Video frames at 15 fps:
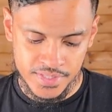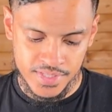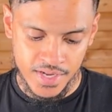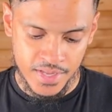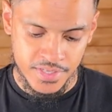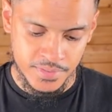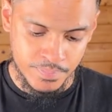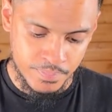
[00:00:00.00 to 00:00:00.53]

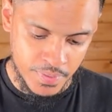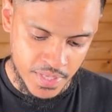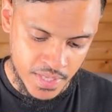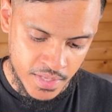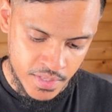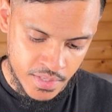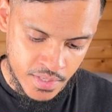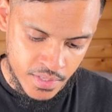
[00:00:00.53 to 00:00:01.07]
slide
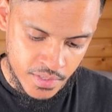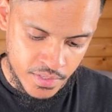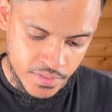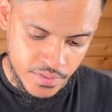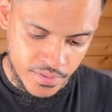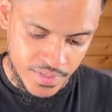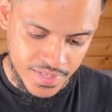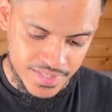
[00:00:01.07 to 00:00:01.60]
B,
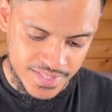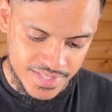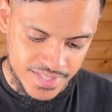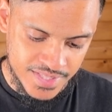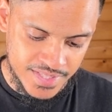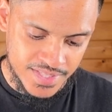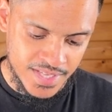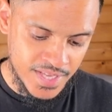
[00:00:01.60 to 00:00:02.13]
you can
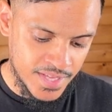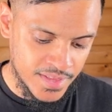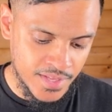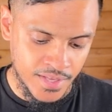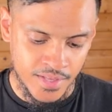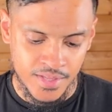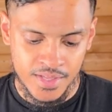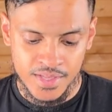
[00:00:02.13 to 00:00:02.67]
see
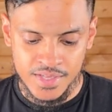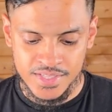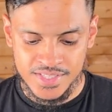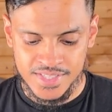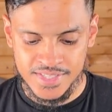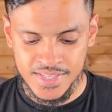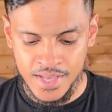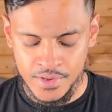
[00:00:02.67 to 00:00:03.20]
the
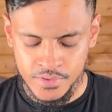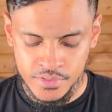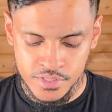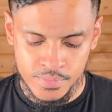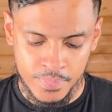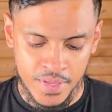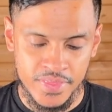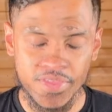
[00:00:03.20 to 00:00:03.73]

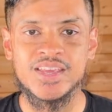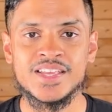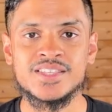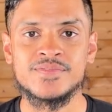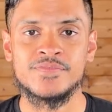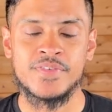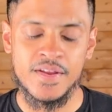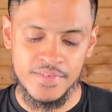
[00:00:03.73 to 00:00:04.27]
cells, but it's
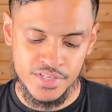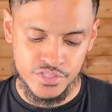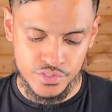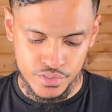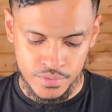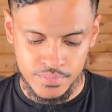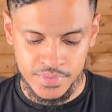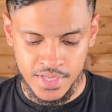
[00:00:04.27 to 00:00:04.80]
very
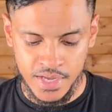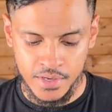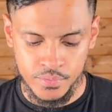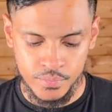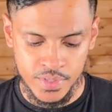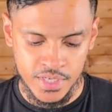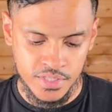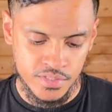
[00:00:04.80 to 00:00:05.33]
zoomed out.
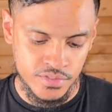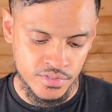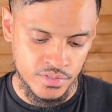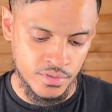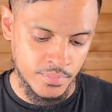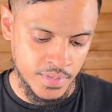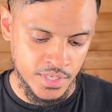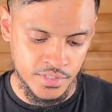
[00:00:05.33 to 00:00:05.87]
We need to
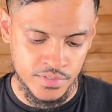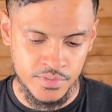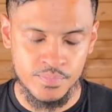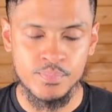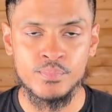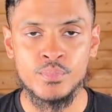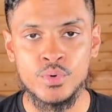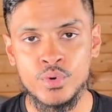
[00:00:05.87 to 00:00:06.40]
zoom in
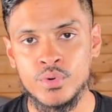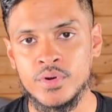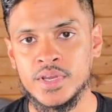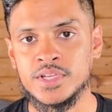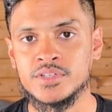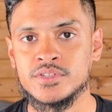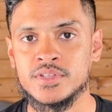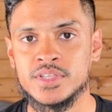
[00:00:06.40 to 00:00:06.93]
more
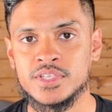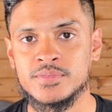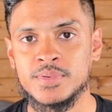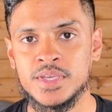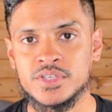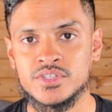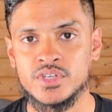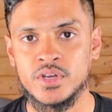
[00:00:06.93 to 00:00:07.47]
into this
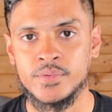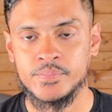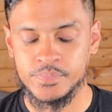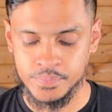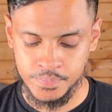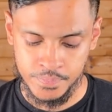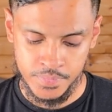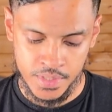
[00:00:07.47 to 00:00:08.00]
picture.
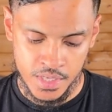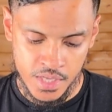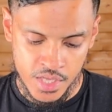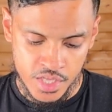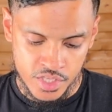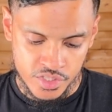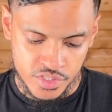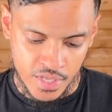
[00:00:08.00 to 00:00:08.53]

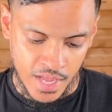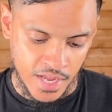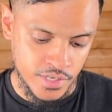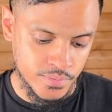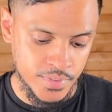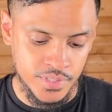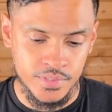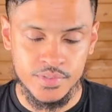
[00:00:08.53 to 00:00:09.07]
So how
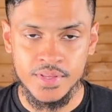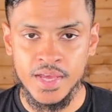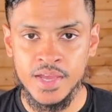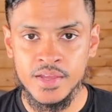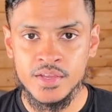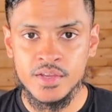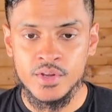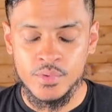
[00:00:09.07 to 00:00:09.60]
do we do
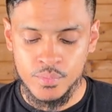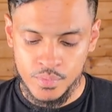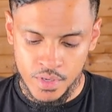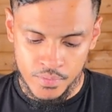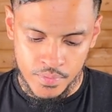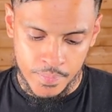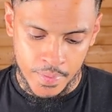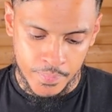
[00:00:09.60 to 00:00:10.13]
that?
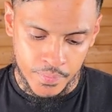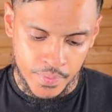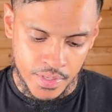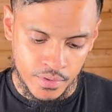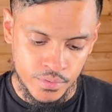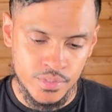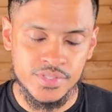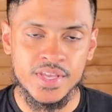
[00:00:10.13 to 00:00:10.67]
Well, remember, we
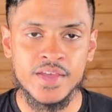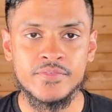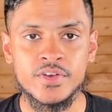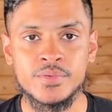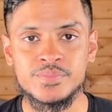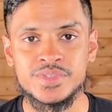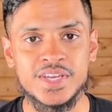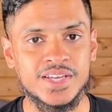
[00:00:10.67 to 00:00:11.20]
also have
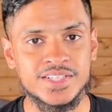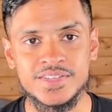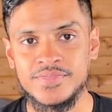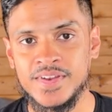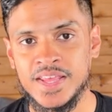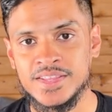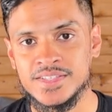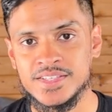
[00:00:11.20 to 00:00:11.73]
objective
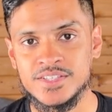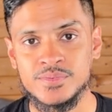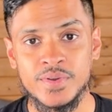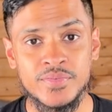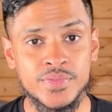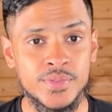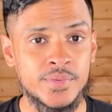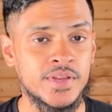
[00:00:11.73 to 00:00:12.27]
lenses. We
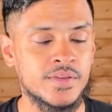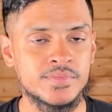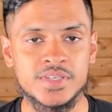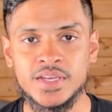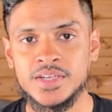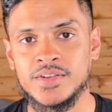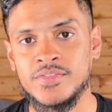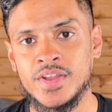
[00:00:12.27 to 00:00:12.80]
have 3
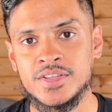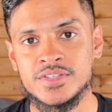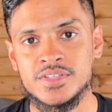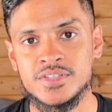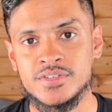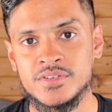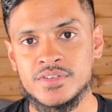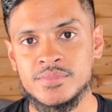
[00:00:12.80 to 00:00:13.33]
objective
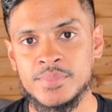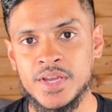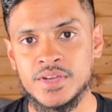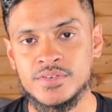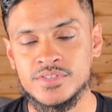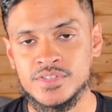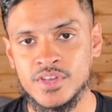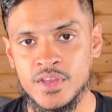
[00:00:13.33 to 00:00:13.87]
lenses on a
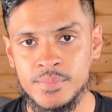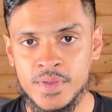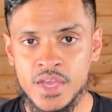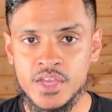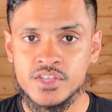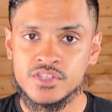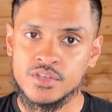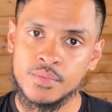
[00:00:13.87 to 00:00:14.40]
microscope.
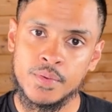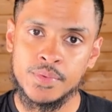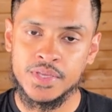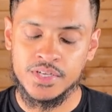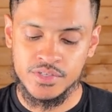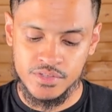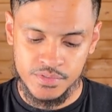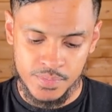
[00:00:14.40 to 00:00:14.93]
So what we
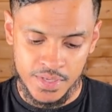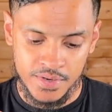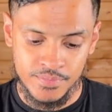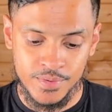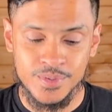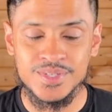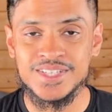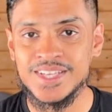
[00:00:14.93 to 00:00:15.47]
can do is we can
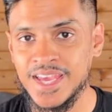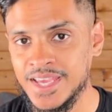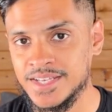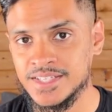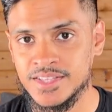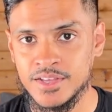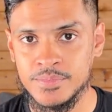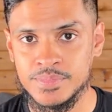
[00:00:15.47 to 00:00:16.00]

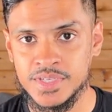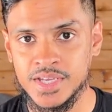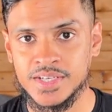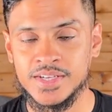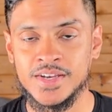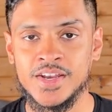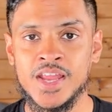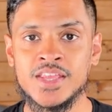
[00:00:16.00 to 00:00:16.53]
rotate the
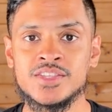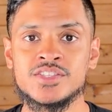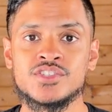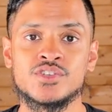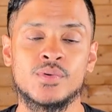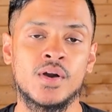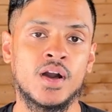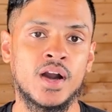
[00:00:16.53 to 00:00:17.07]
objective lens
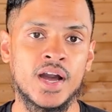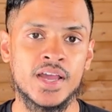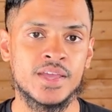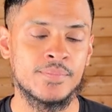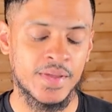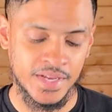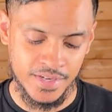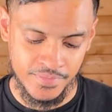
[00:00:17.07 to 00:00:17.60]
to a higher
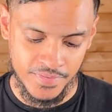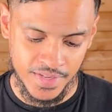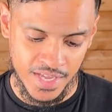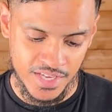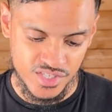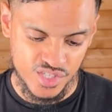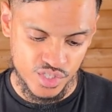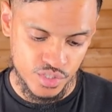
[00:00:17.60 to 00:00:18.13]

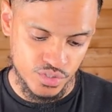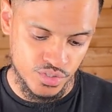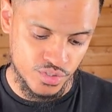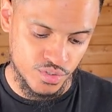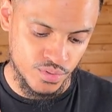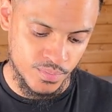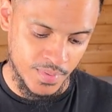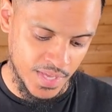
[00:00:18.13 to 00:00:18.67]
magnification to zoom